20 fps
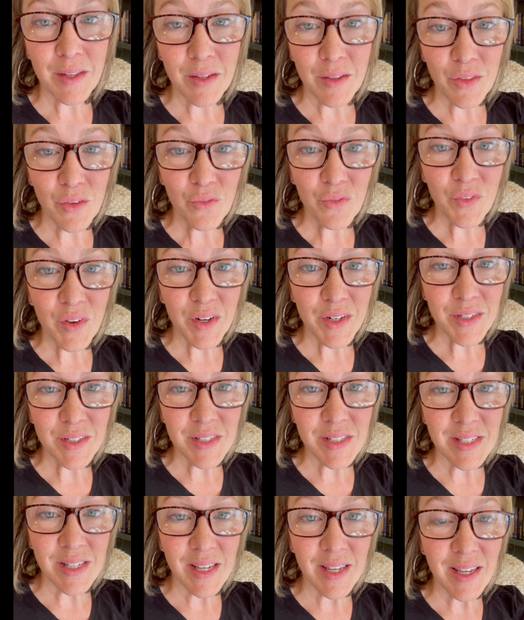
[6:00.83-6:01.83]
and the
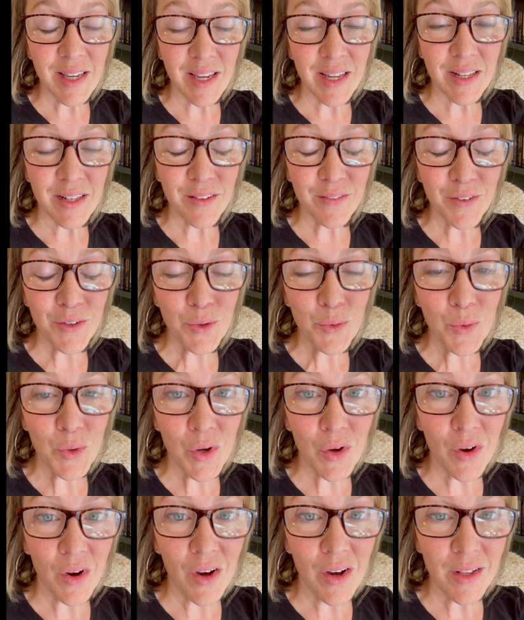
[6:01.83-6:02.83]
Pharisee. And if you
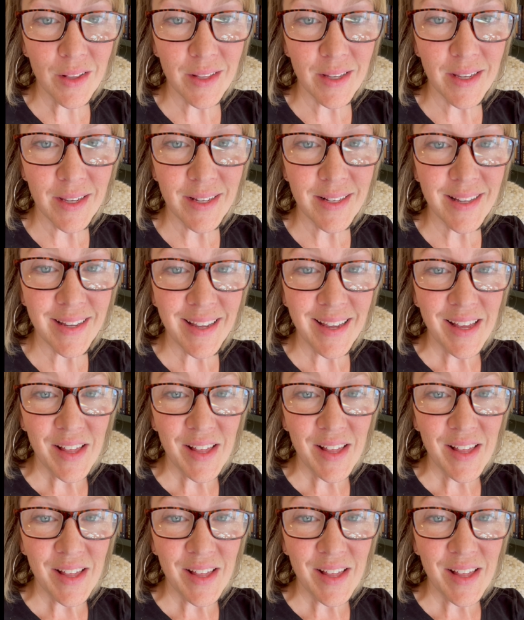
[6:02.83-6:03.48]
recall it,